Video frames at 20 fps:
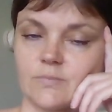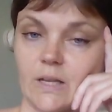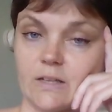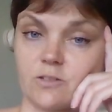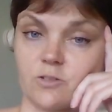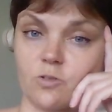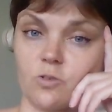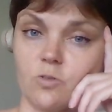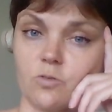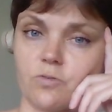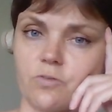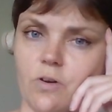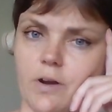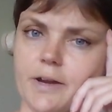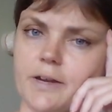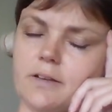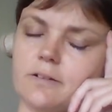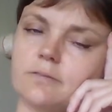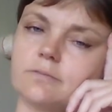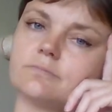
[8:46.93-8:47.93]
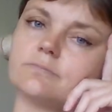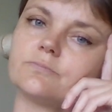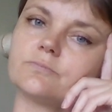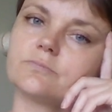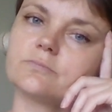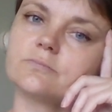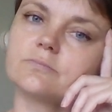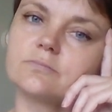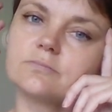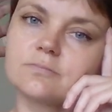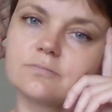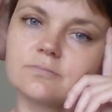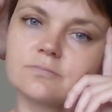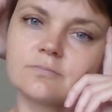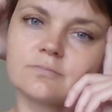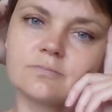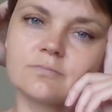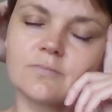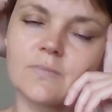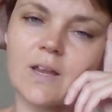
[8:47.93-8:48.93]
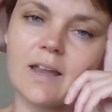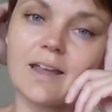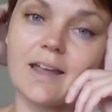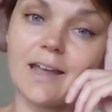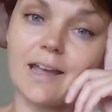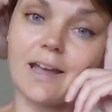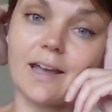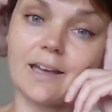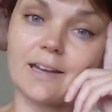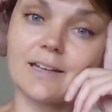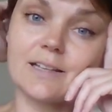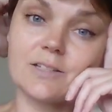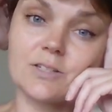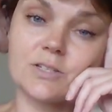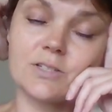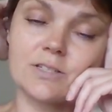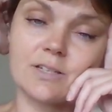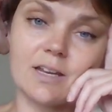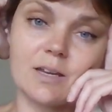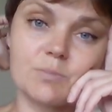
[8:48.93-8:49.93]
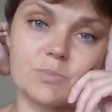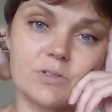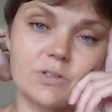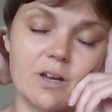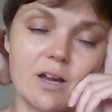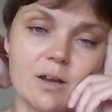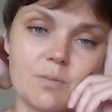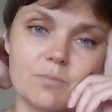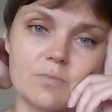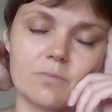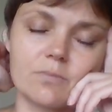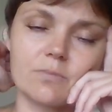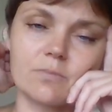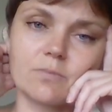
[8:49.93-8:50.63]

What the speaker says: it's all fine. And at the same time,